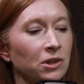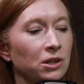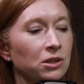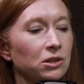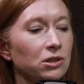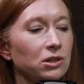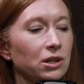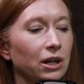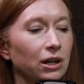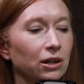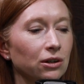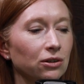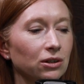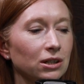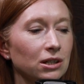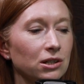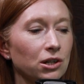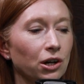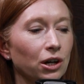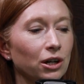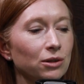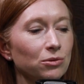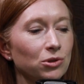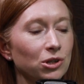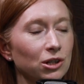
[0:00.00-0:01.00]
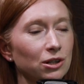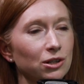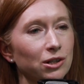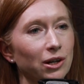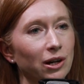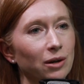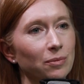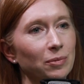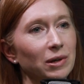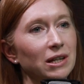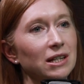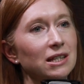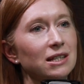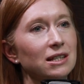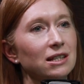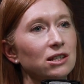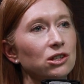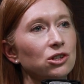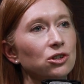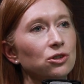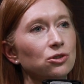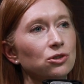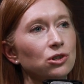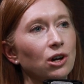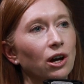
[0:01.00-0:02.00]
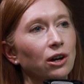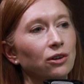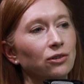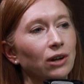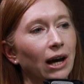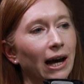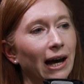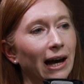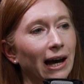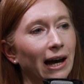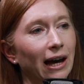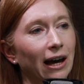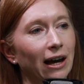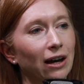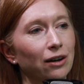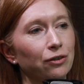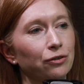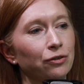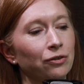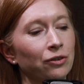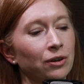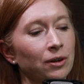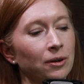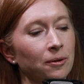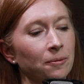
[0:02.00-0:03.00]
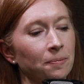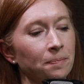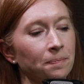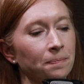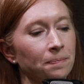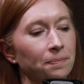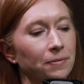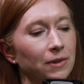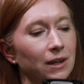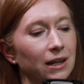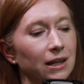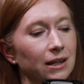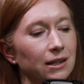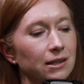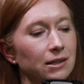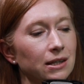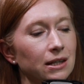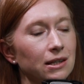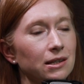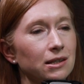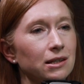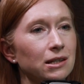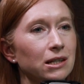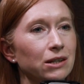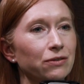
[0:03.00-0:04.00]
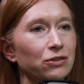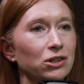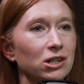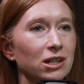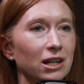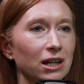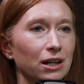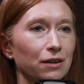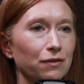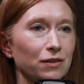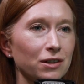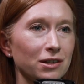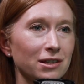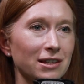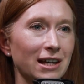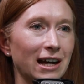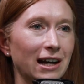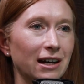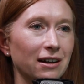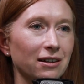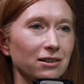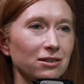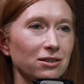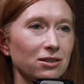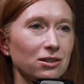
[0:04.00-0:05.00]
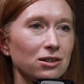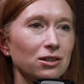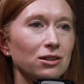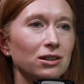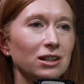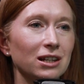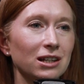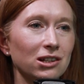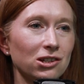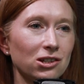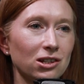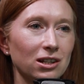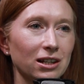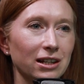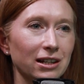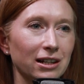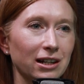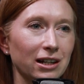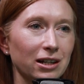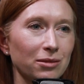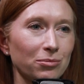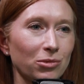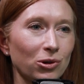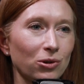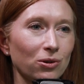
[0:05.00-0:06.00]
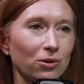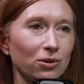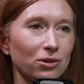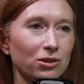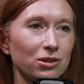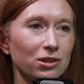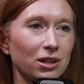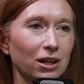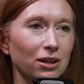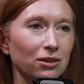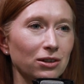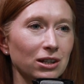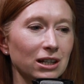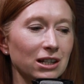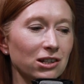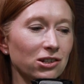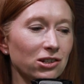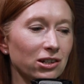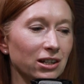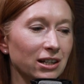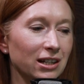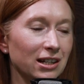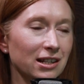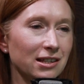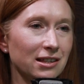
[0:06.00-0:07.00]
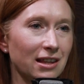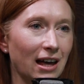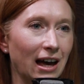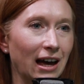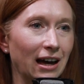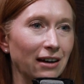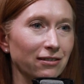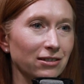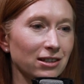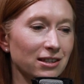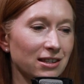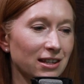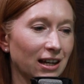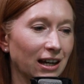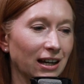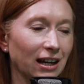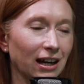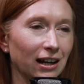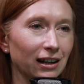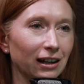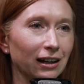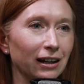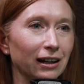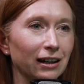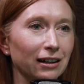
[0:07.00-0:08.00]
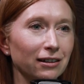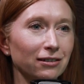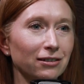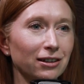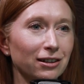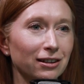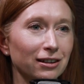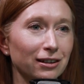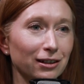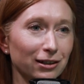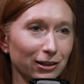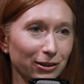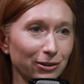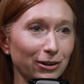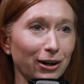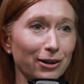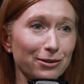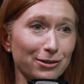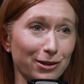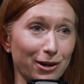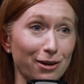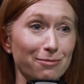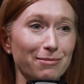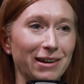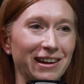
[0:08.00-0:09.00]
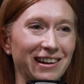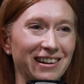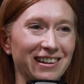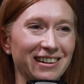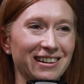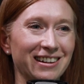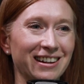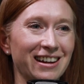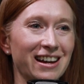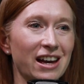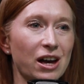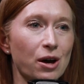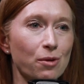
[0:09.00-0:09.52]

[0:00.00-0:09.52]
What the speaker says: So in type 2 diabetes, you don't have the sensitivity of the cells to the insulin anymore. So the insulin is there and saying, hello, can the glucose come in?